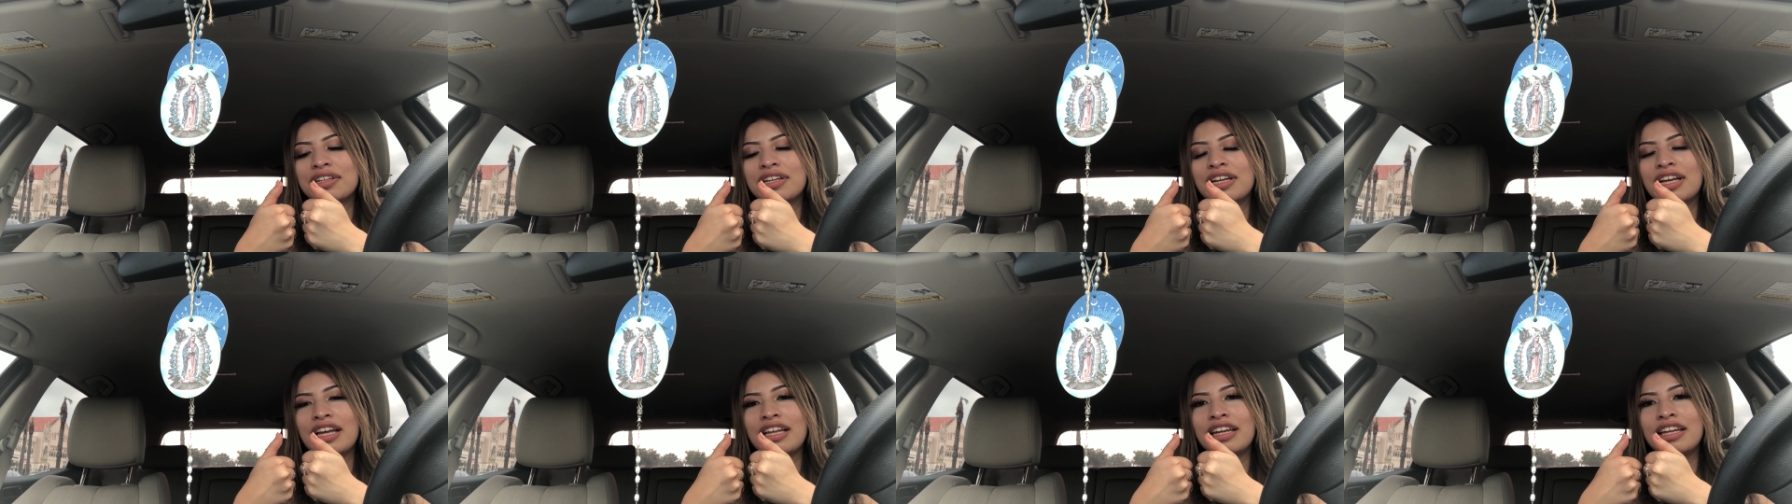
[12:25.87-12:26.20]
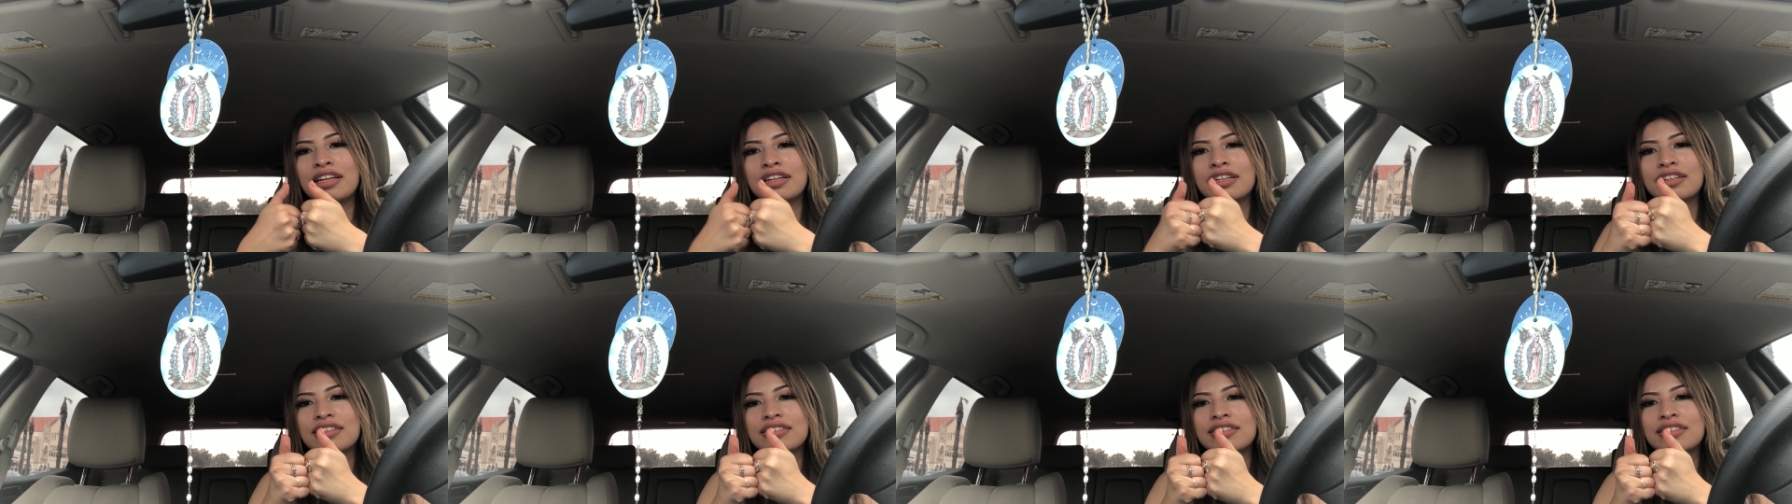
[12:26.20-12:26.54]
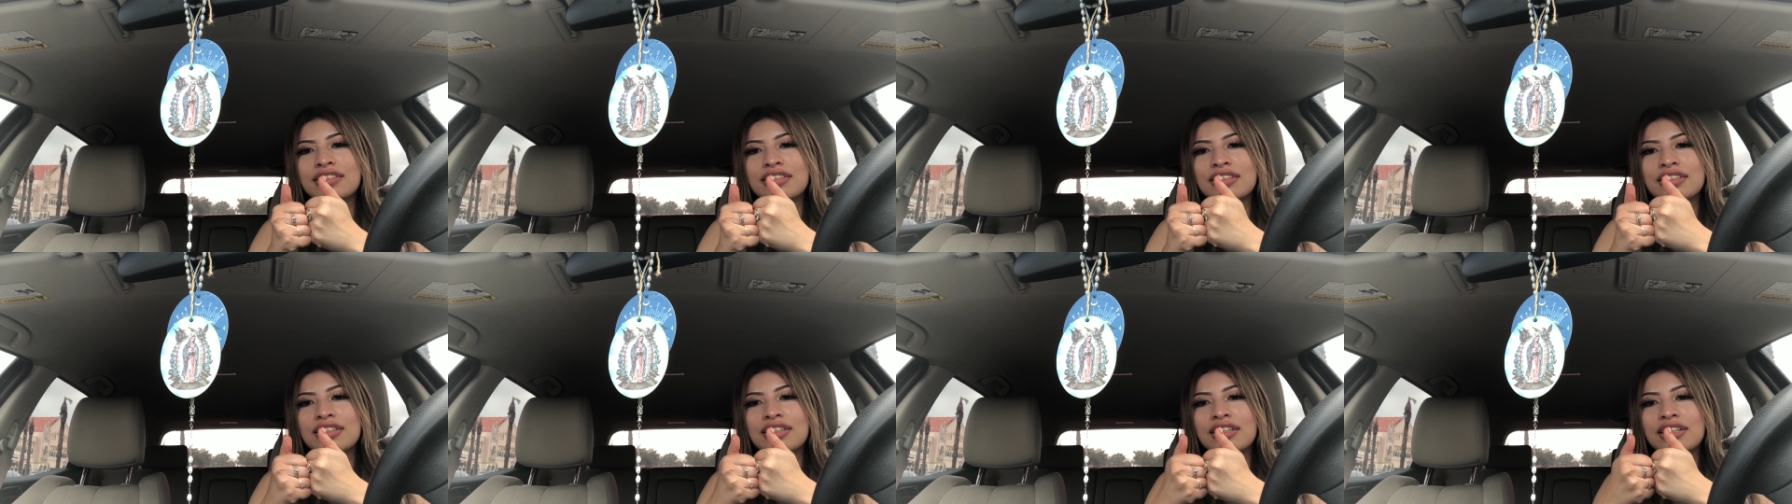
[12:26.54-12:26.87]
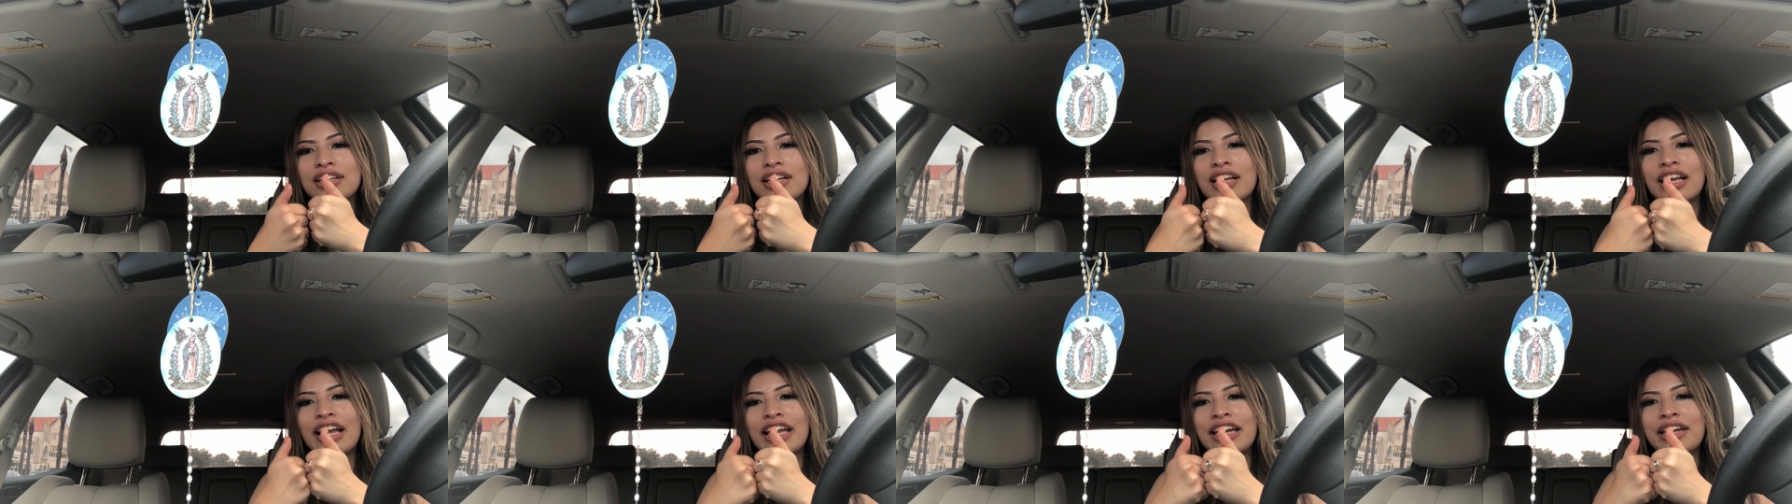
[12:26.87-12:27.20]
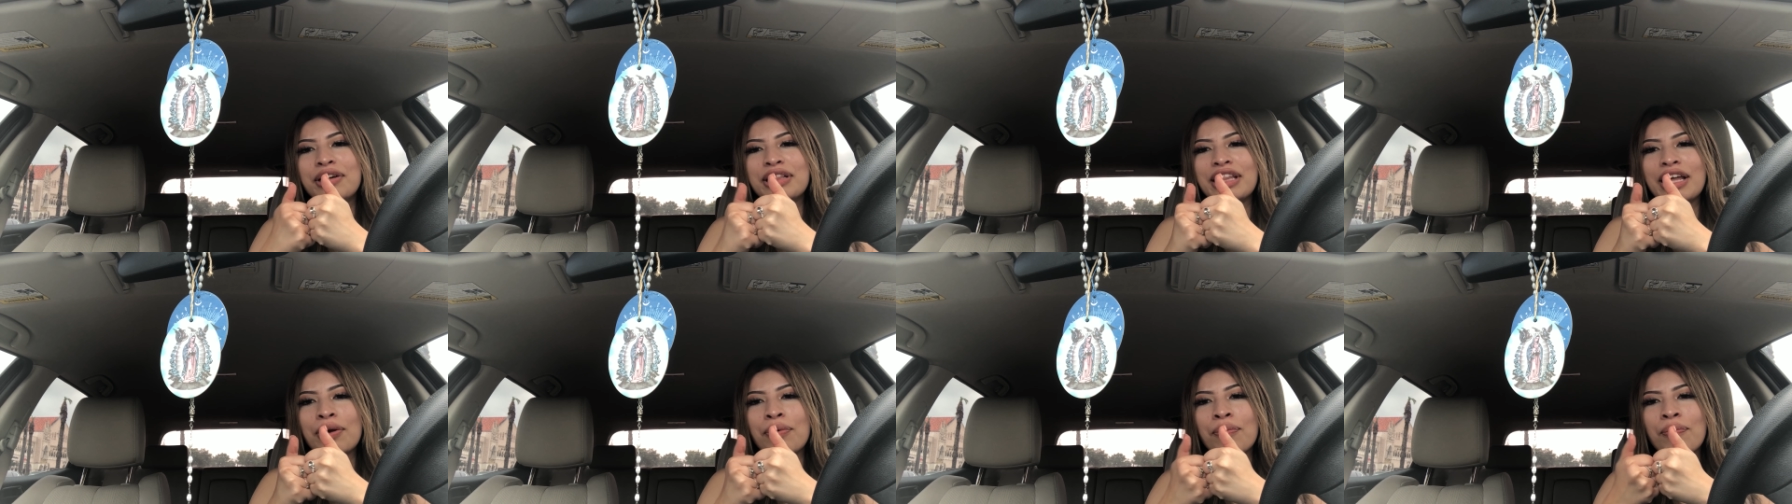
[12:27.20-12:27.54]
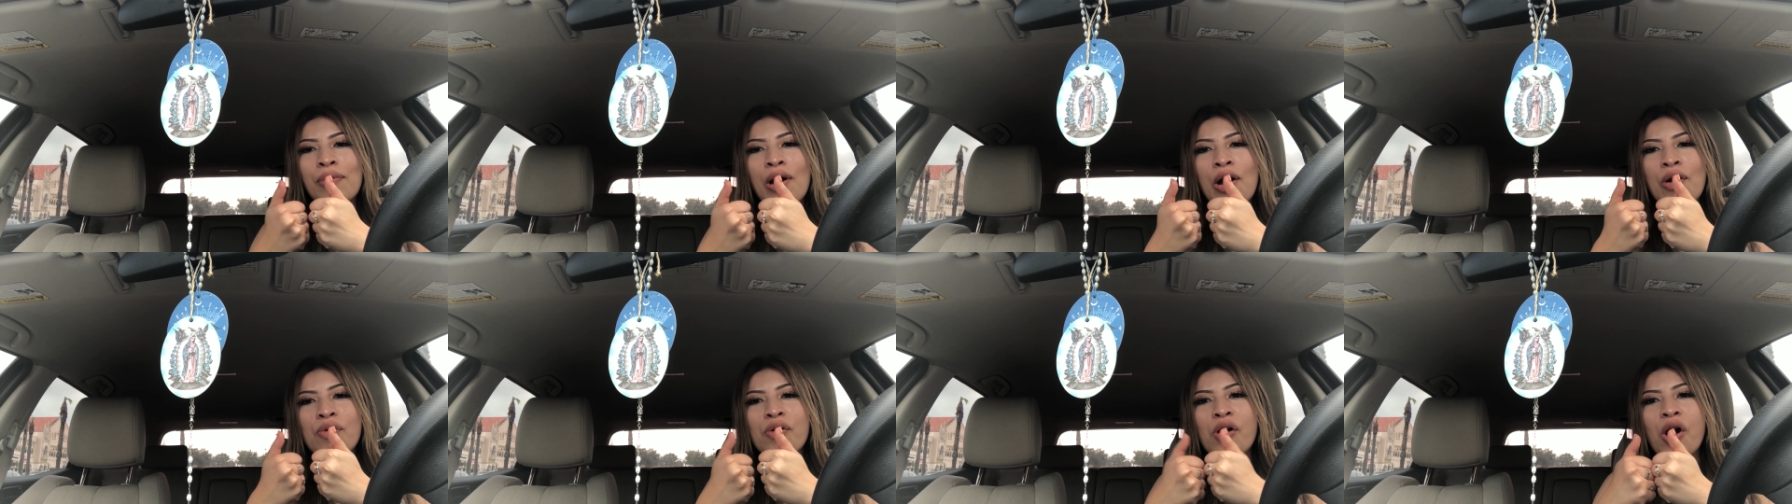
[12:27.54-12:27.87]
and it like
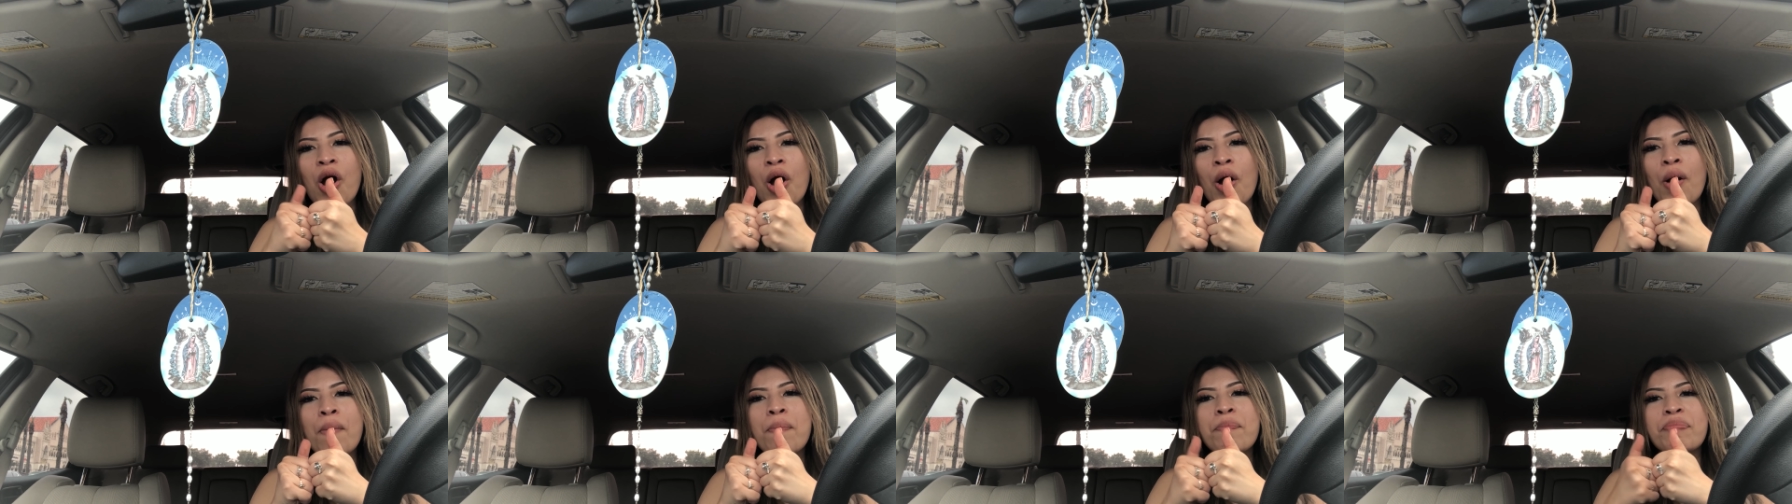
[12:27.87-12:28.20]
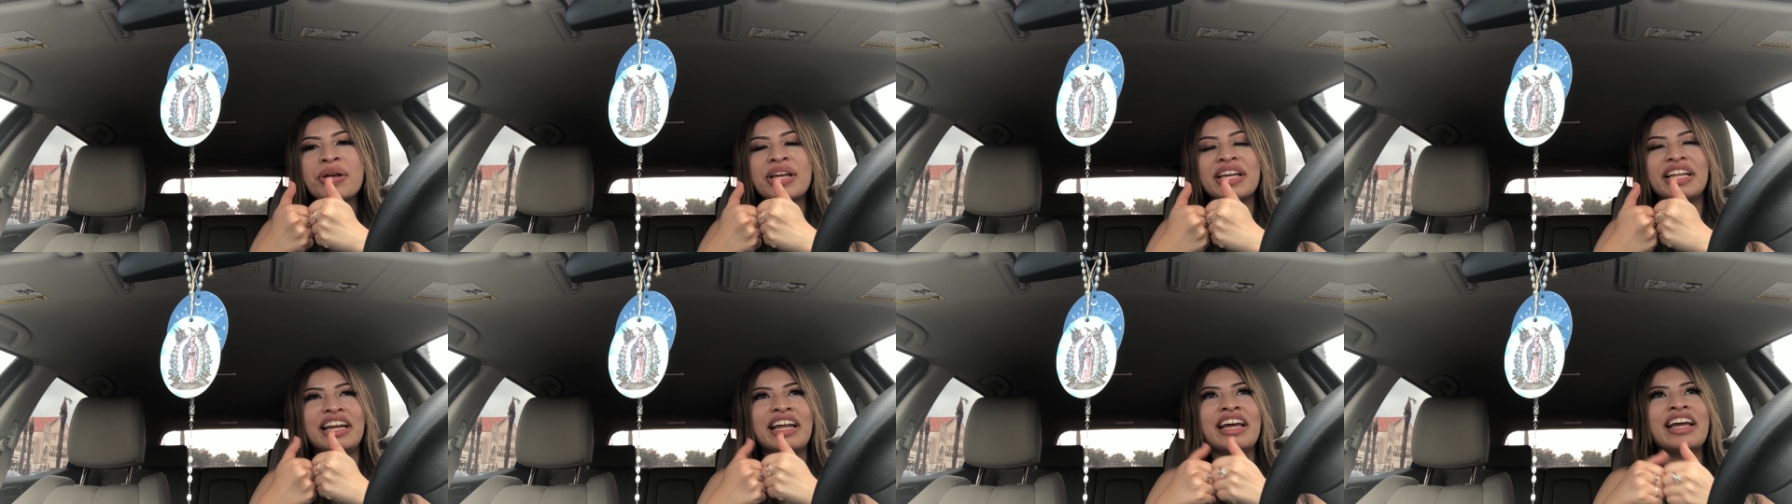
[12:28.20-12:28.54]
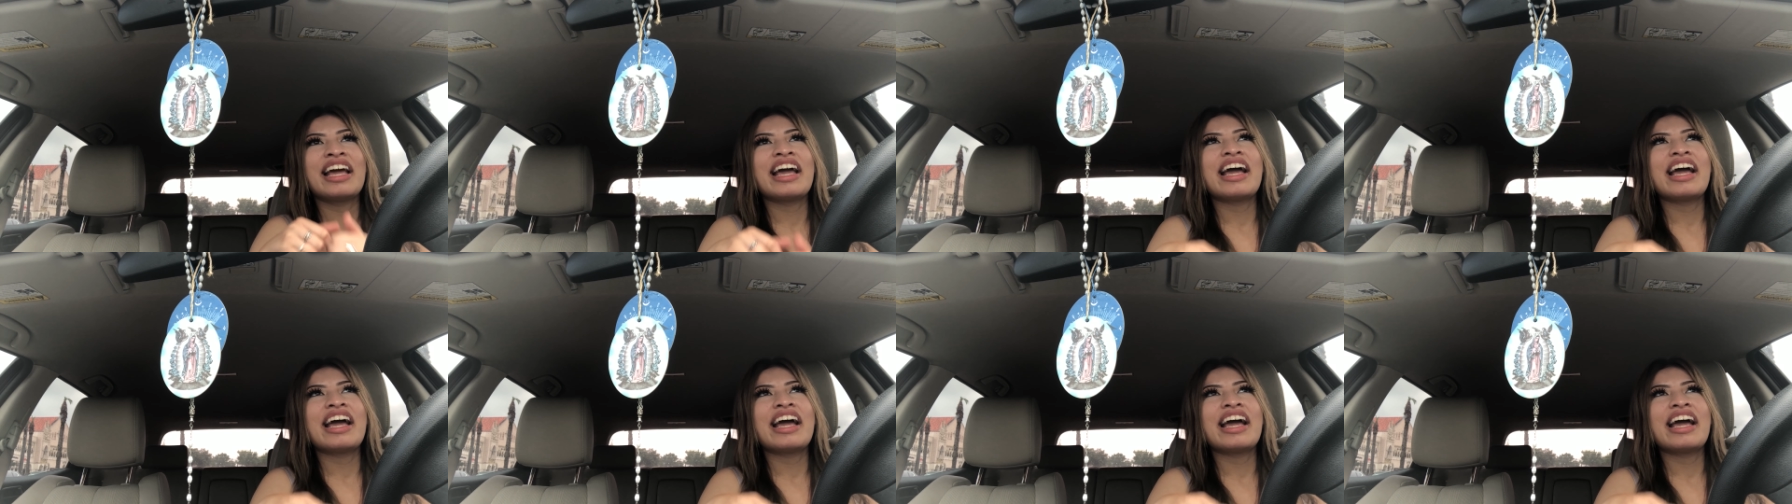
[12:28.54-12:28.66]
won't open.